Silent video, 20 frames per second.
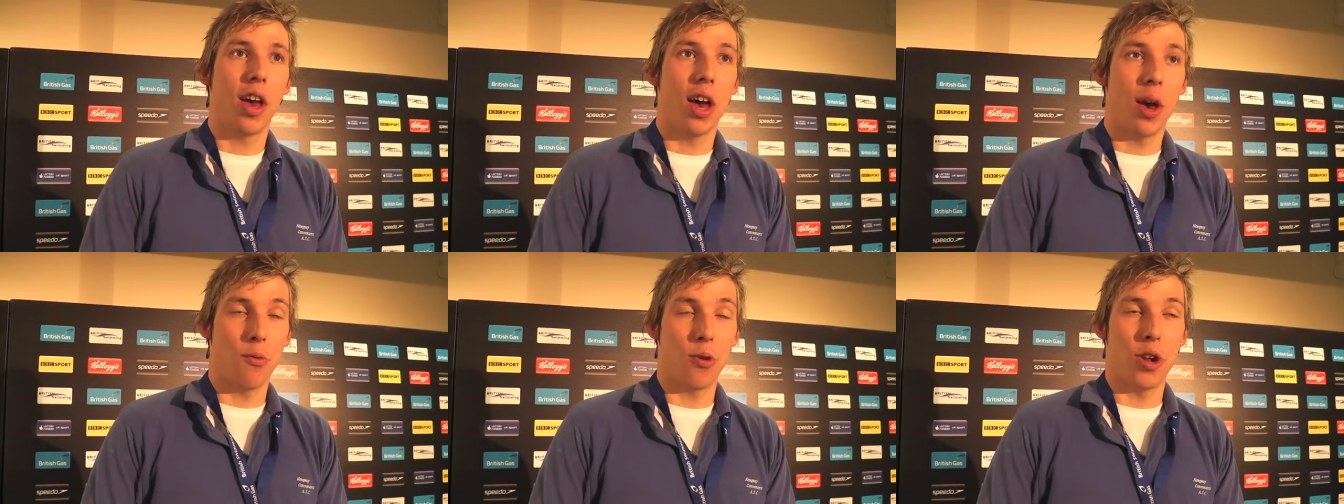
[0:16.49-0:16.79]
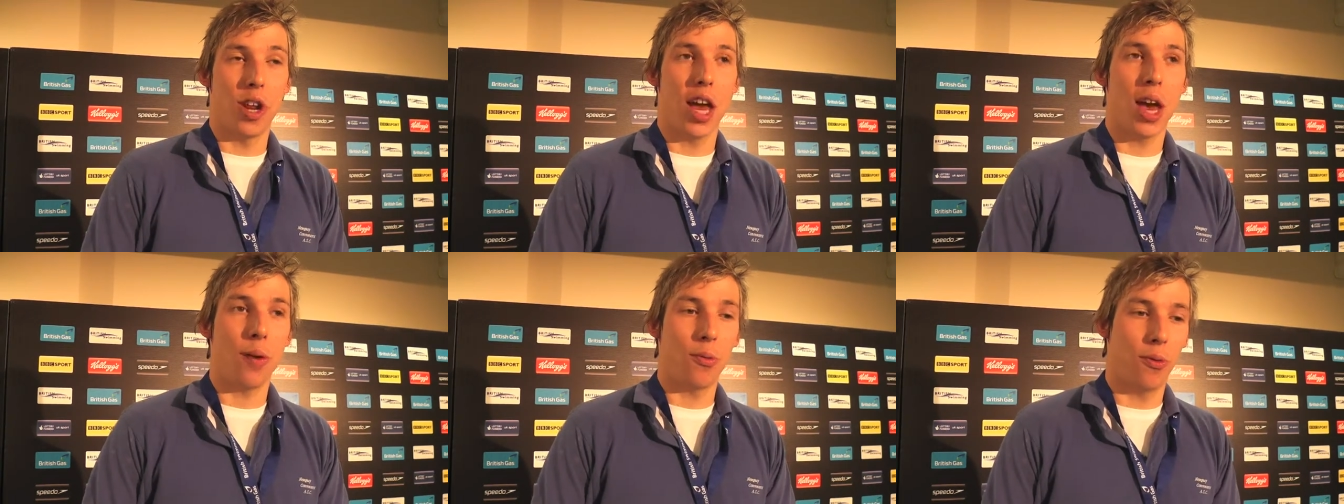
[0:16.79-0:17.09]
I'm
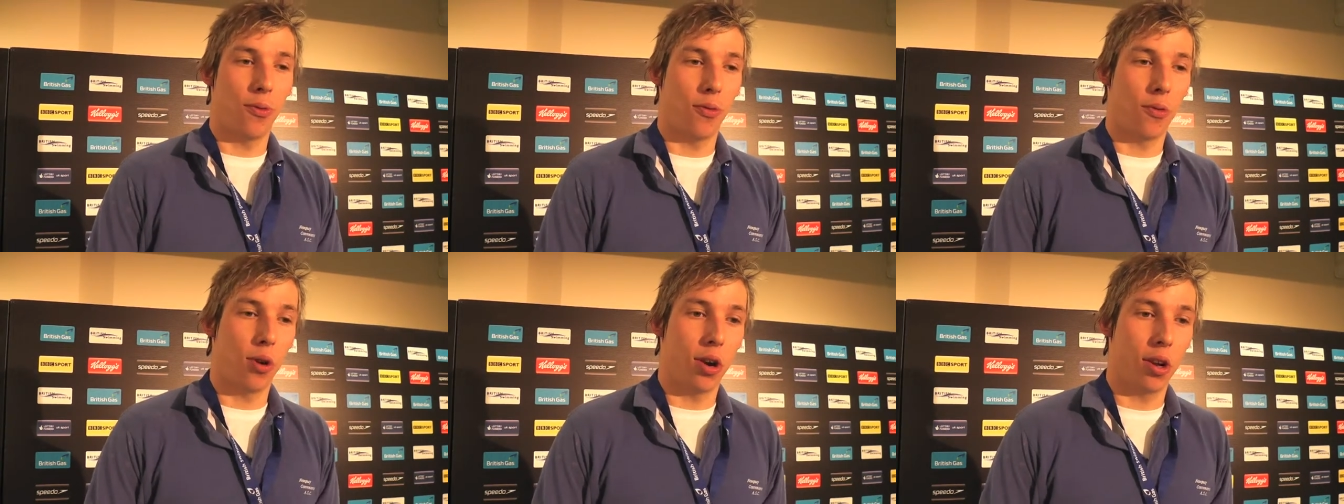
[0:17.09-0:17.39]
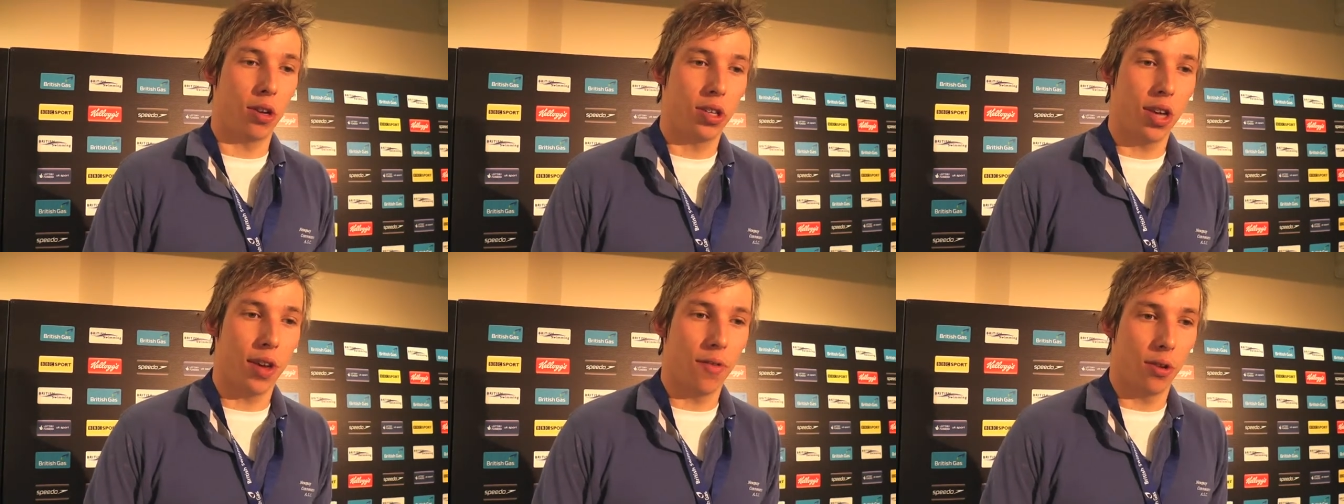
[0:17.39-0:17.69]
really happy with
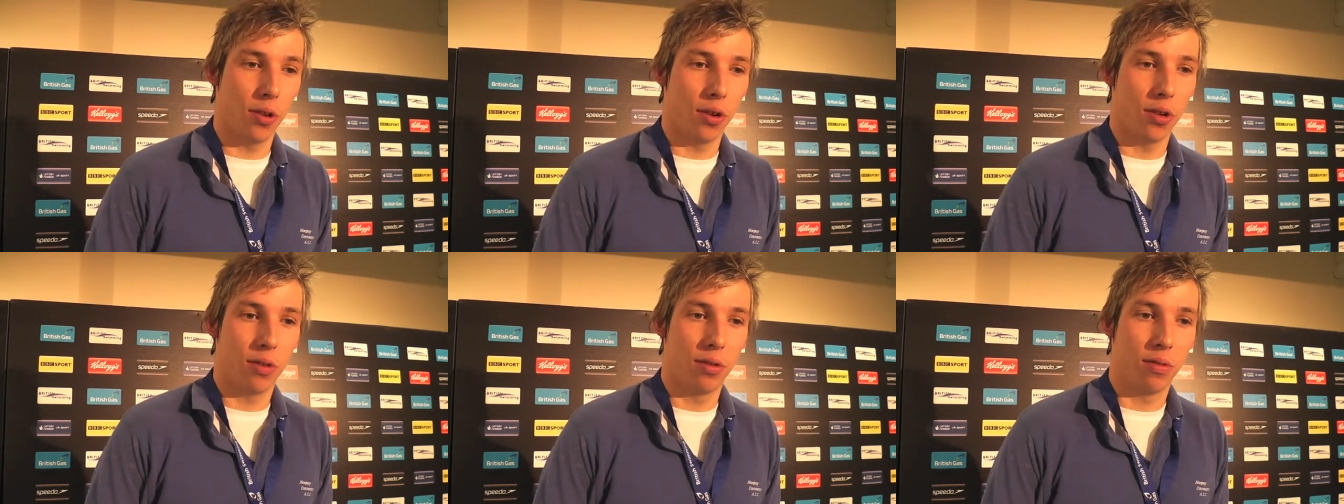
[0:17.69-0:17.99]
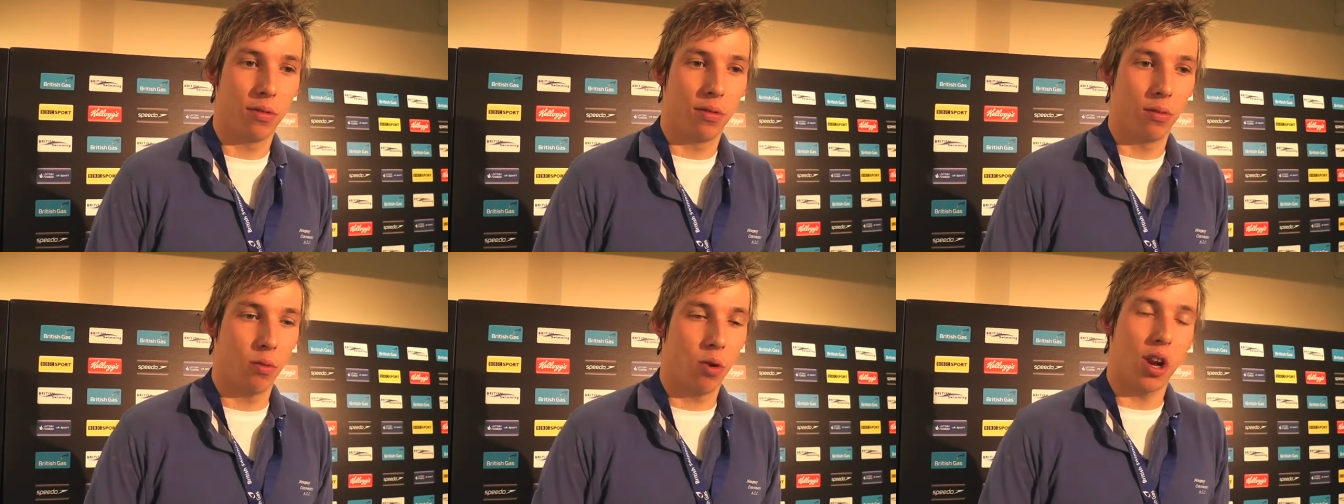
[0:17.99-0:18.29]
107,
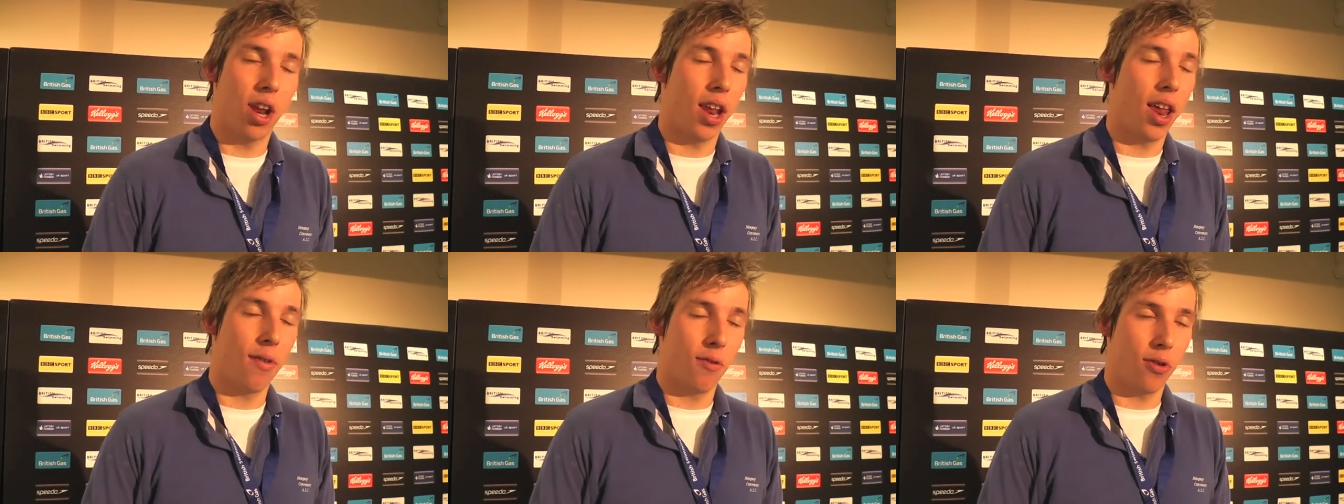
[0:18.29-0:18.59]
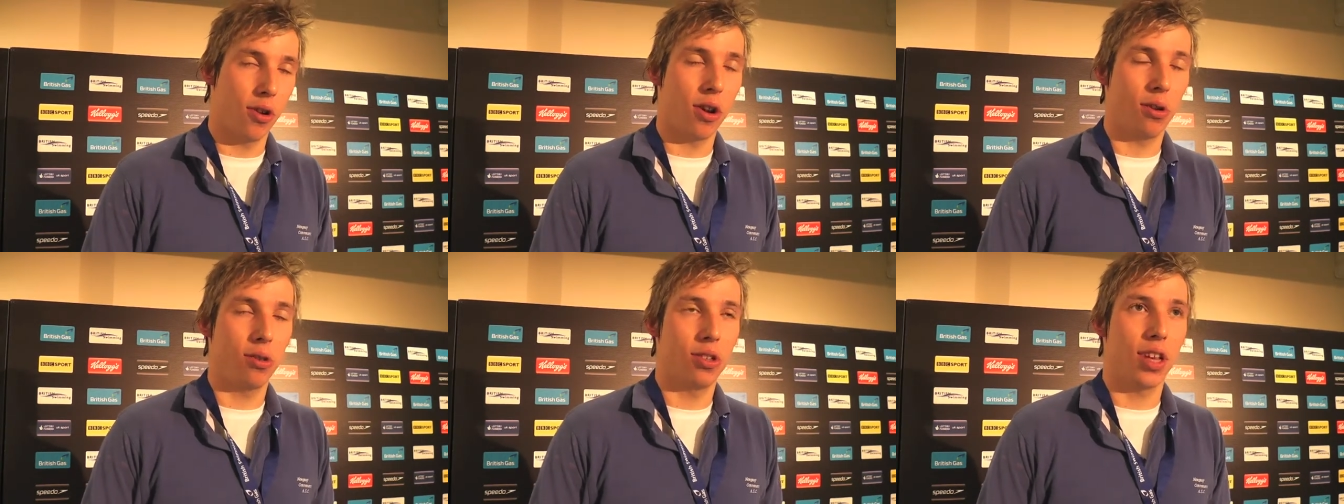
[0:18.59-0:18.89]

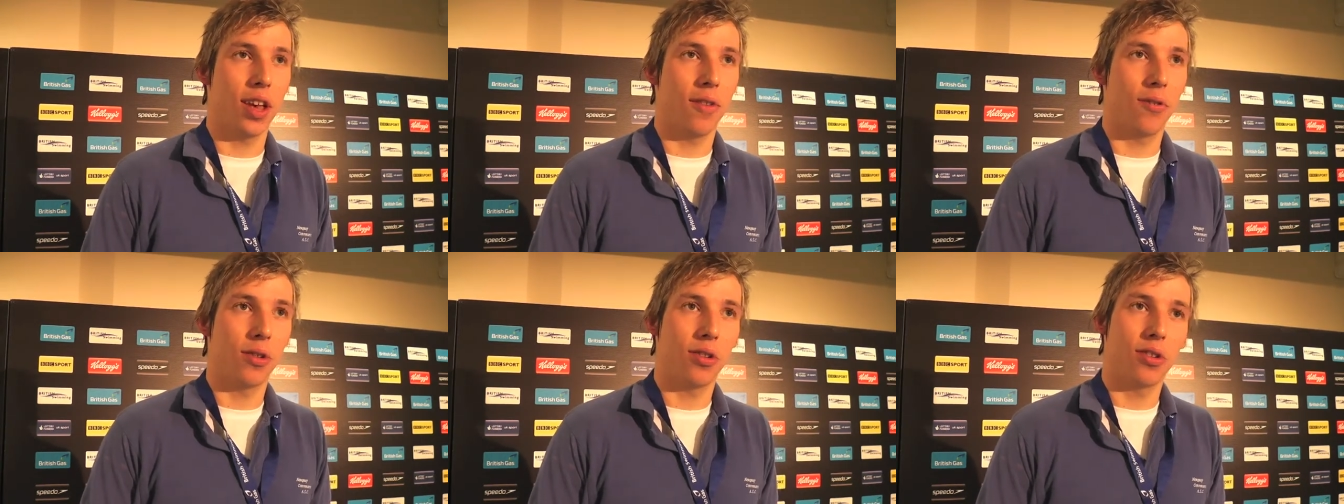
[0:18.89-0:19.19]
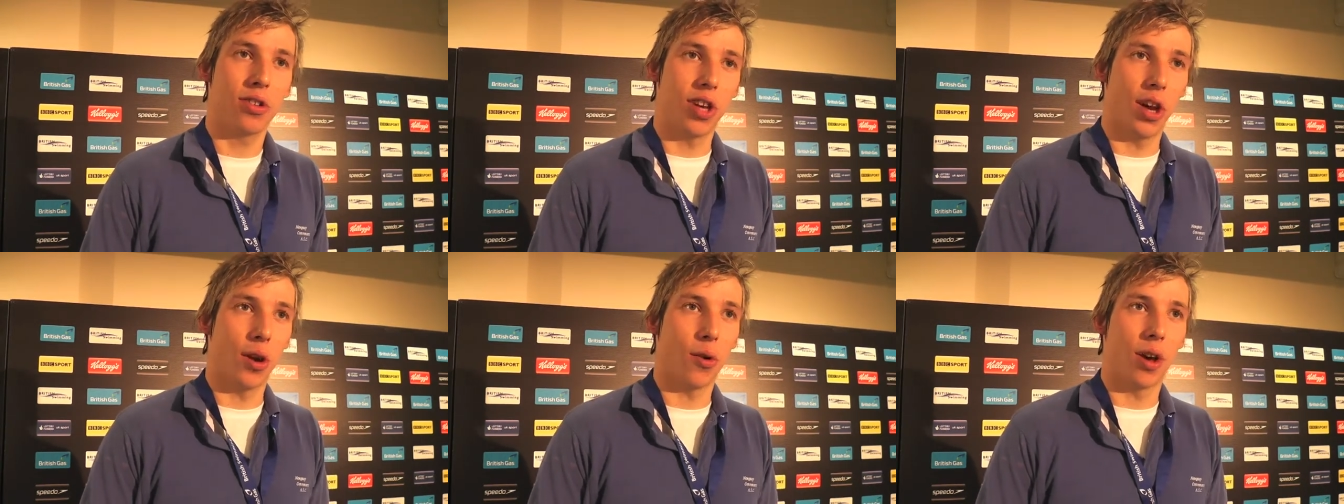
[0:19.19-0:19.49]

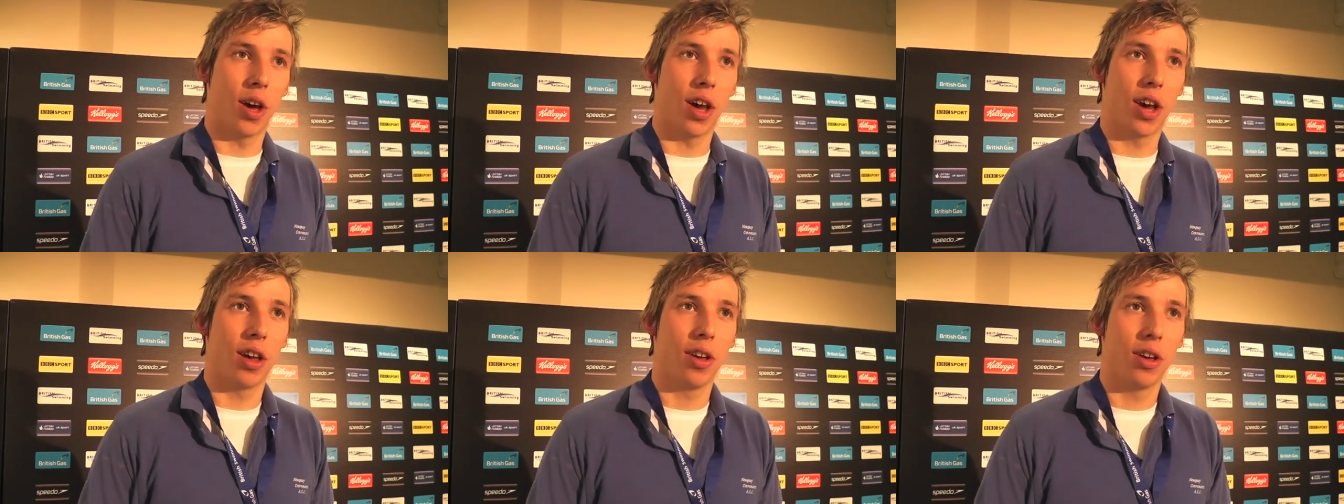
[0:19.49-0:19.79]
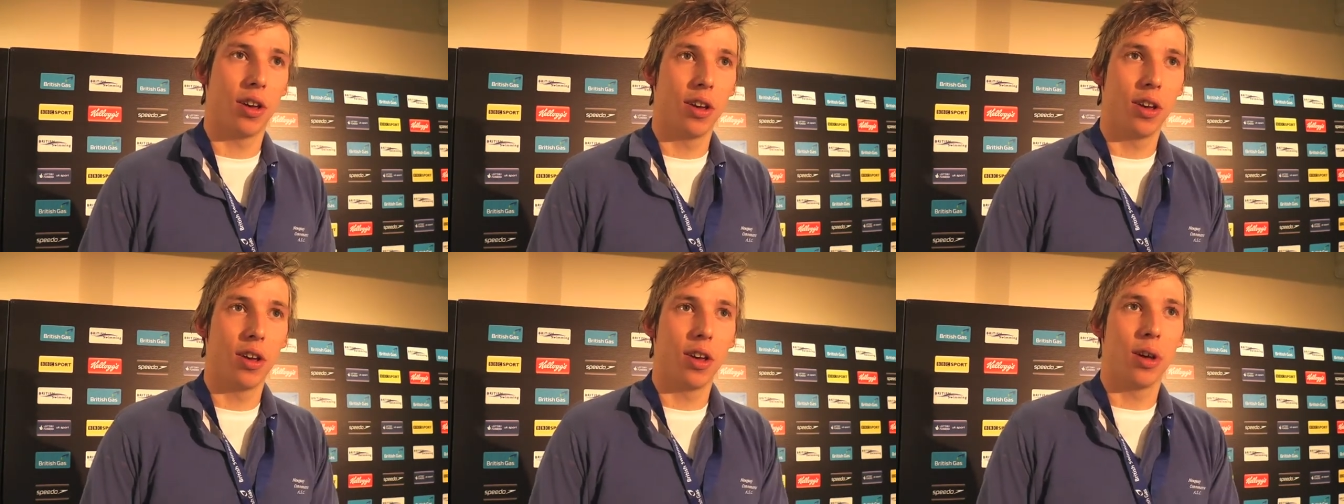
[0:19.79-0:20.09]
111.07, so
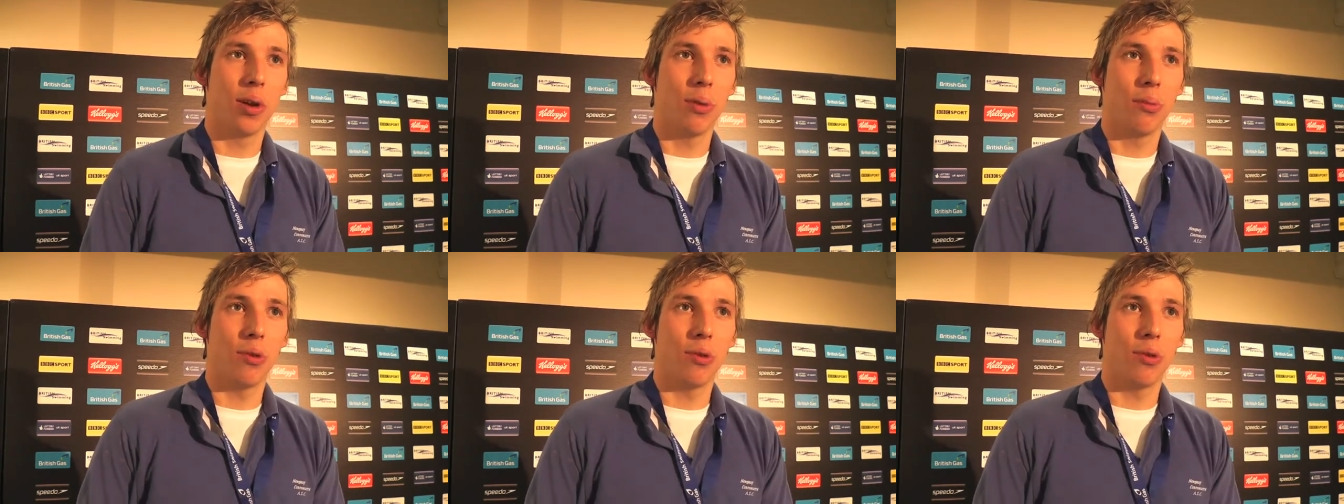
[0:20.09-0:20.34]
uh,